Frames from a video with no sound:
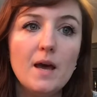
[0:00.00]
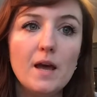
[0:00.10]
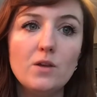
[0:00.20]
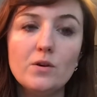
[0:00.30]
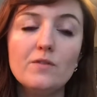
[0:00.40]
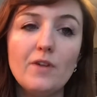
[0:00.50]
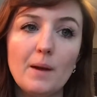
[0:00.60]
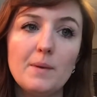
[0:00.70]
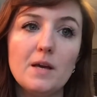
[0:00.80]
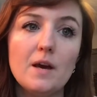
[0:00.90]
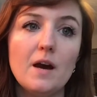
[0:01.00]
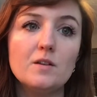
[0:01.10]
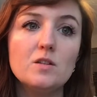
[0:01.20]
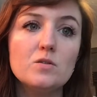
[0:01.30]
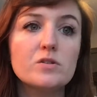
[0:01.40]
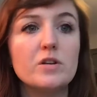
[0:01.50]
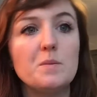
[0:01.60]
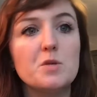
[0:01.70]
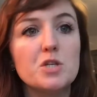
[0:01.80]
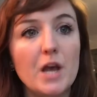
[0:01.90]
and you can find me at the
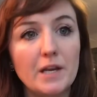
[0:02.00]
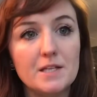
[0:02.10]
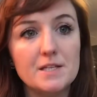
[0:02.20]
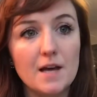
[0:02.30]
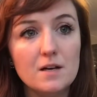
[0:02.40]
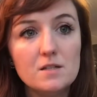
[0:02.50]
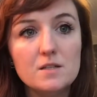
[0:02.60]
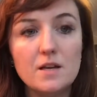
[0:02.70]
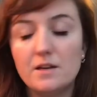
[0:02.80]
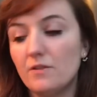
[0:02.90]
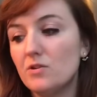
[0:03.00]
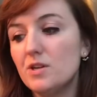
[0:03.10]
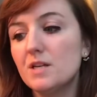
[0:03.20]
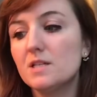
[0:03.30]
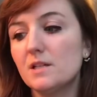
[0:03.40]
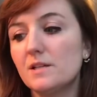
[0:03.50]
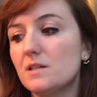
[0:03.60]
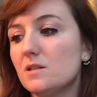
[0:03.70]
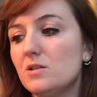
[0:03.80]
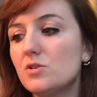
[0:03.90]
username ShannySells, and everything is
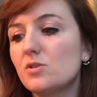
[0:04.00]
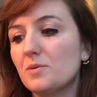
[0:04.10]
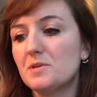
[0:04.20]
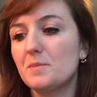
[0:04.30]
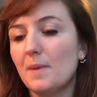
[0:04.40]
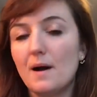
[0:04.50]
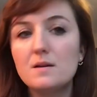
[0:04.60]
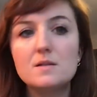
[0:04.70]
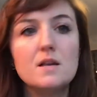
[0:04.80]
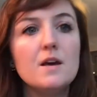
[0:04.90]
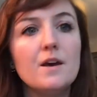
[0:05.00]
linked in the description box.